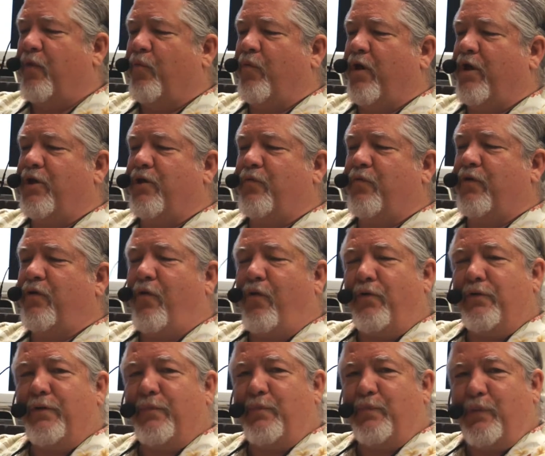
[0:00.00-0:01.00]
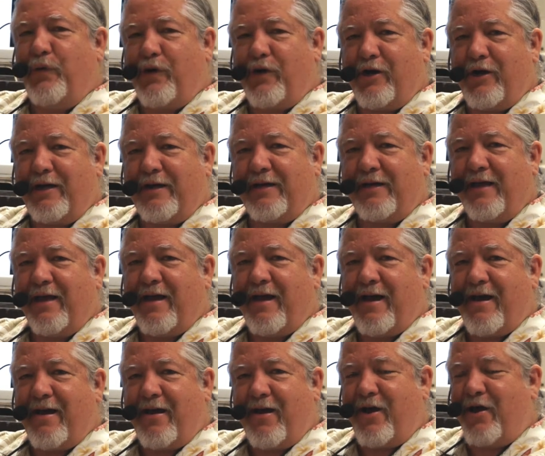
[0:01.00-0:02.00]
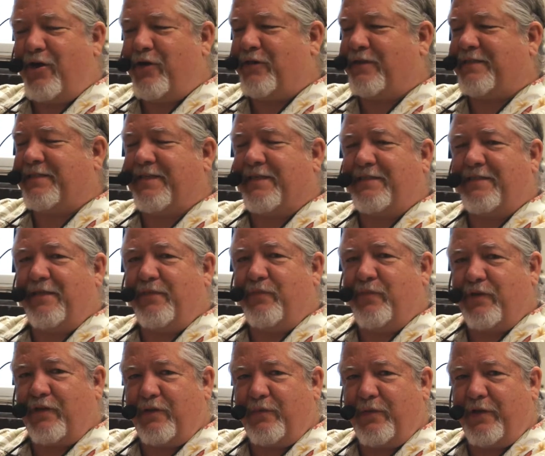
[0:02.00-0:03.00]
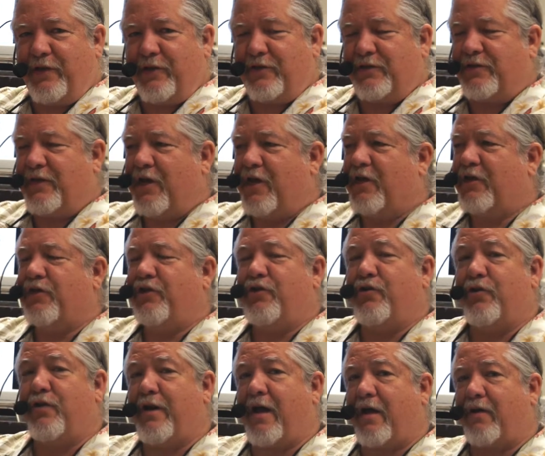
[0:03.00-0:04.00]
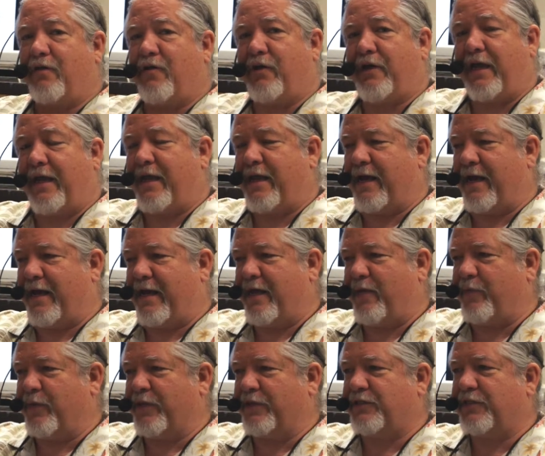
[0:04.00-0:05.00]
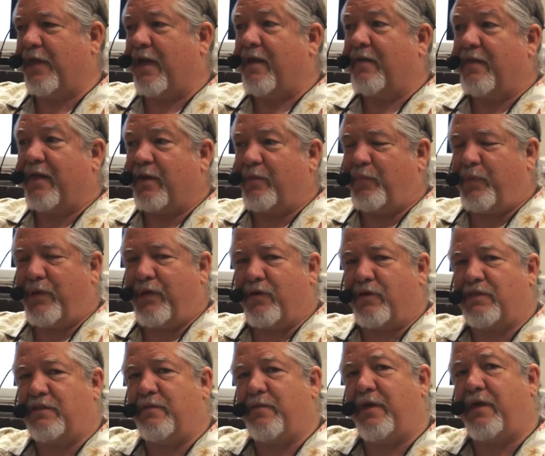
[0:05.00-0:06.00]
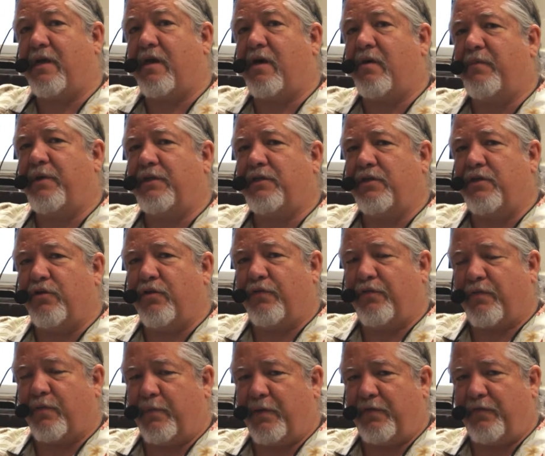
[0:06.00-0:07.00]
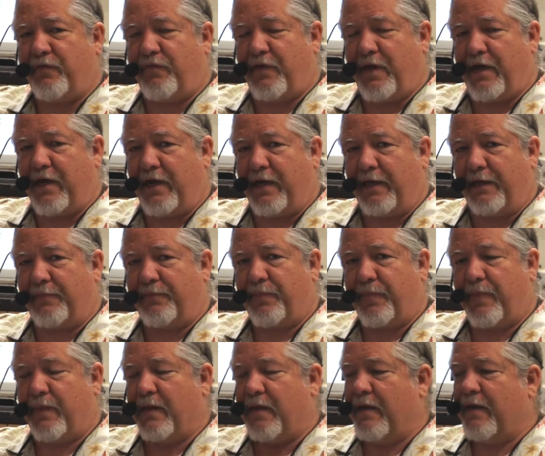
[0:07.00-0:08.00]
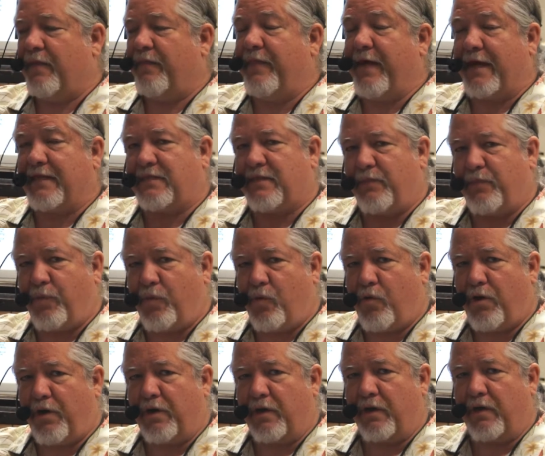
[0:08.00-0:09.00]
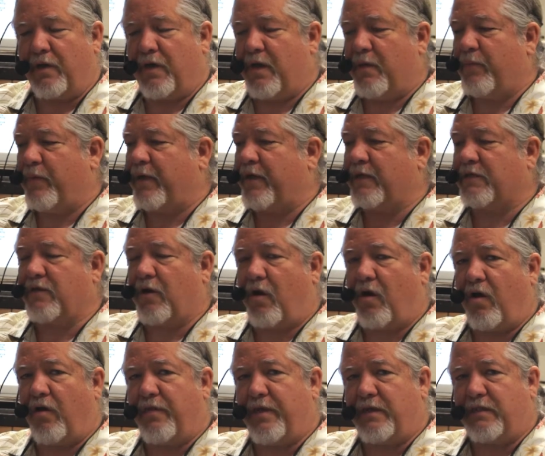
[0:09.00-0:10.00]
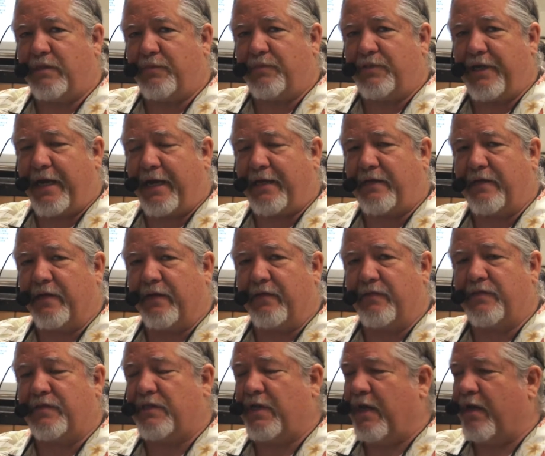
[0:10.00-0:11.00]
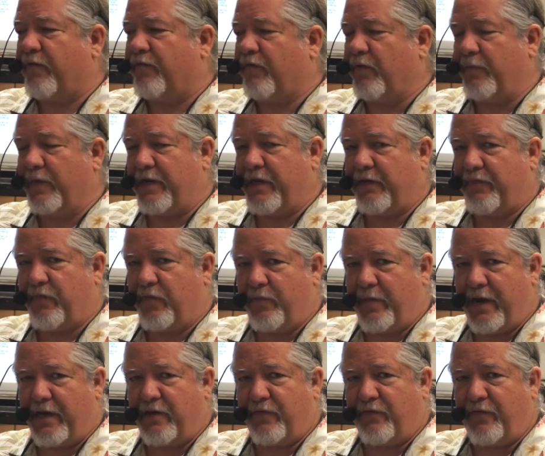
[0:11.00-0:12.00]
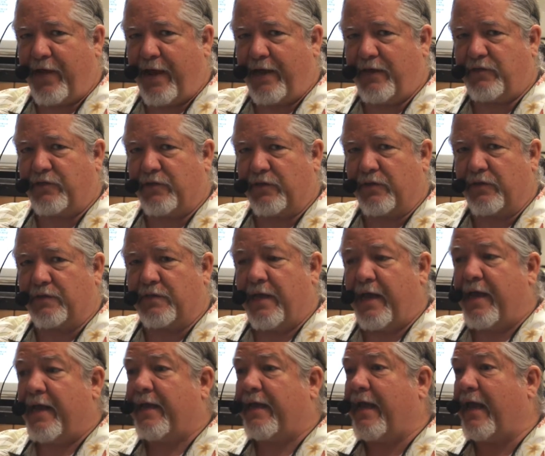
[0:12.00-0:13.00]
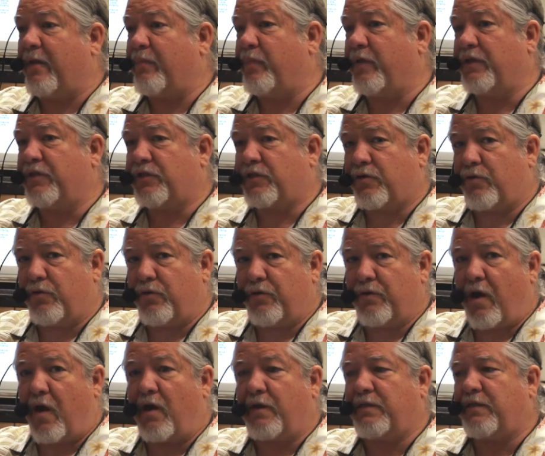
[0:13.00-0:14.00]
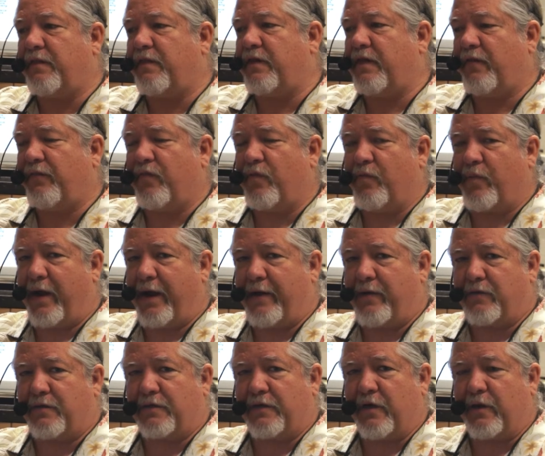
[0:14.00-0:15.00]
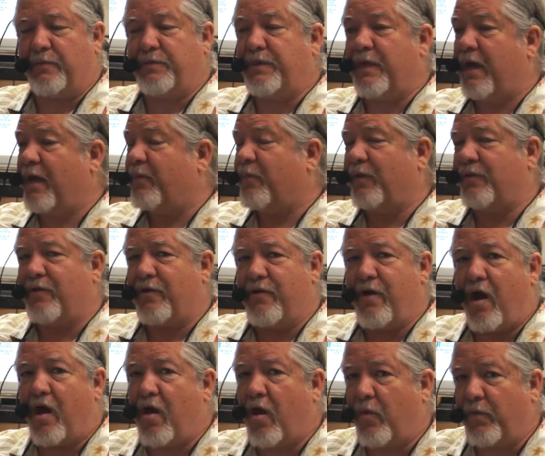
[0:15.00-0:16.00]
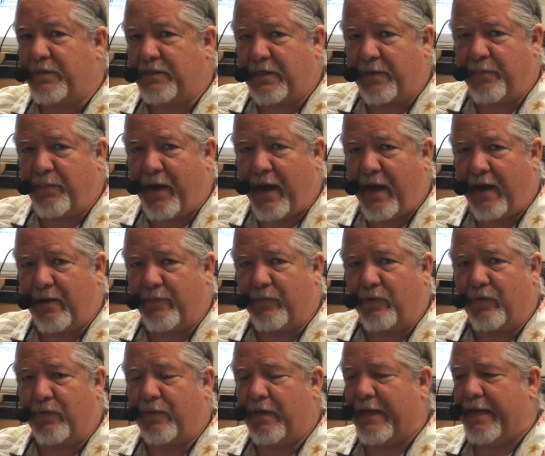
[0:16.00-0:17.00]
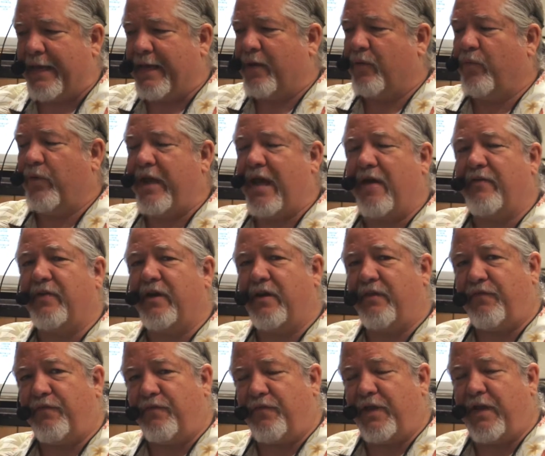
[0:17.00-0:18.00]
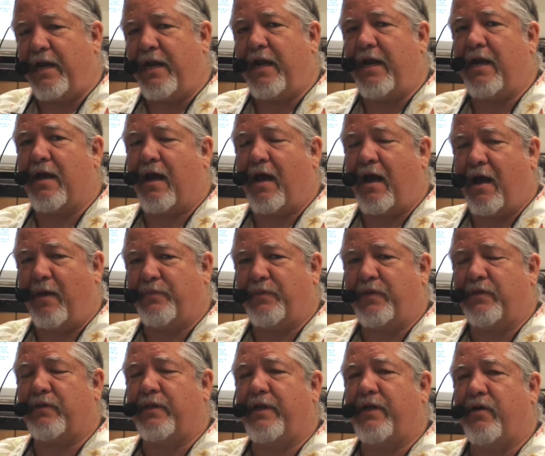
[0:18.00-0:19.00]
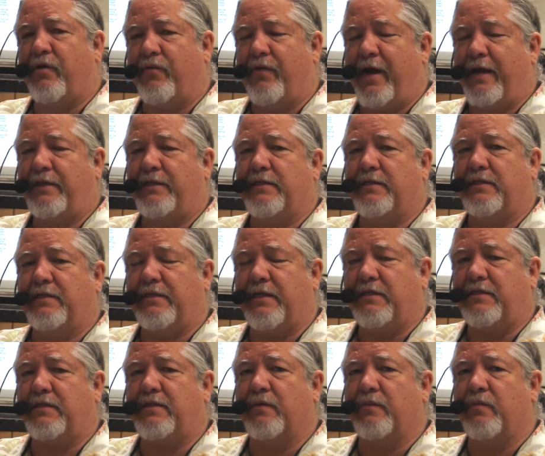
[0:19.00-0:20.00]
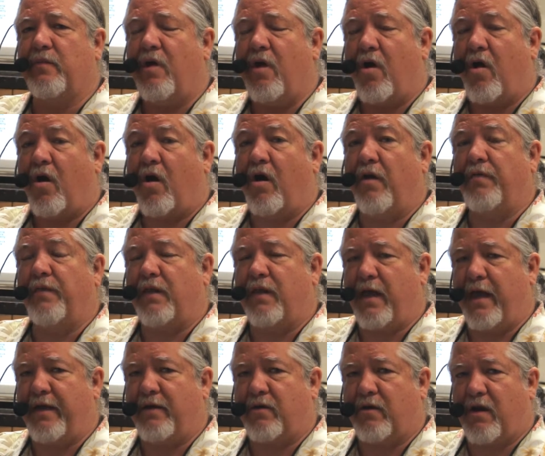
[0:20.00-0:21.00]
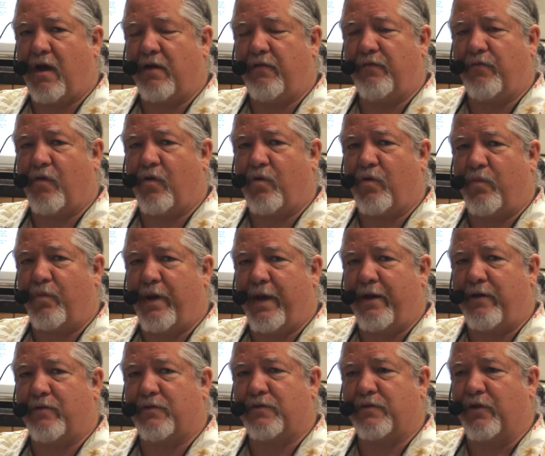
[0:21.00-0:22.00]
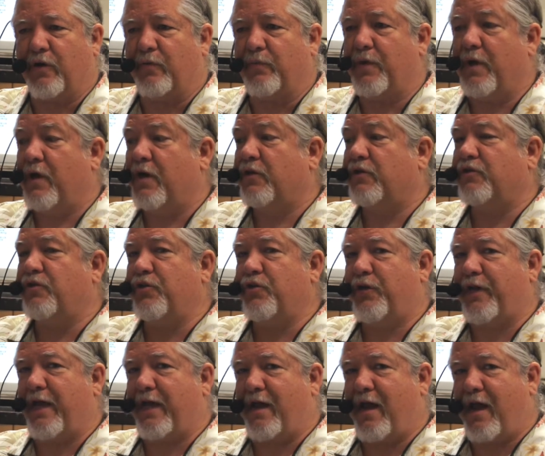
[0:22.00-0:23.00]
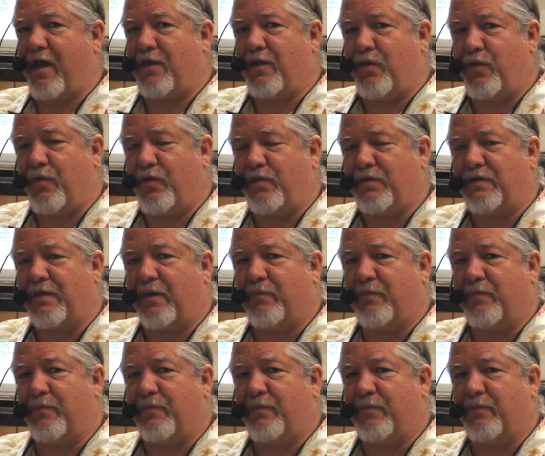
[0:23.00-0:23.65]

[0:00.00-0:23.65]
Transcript: where you would hold a book at 160 millimeters, you're now looking at an image that appears to be coming to you from infinity. That's important because all these objectives from the different manufacturers can be screwed onto the different microscopes, but they're not always compatible. We have an infinity optically corrected system on the Leica confocal microscope. So you cannot use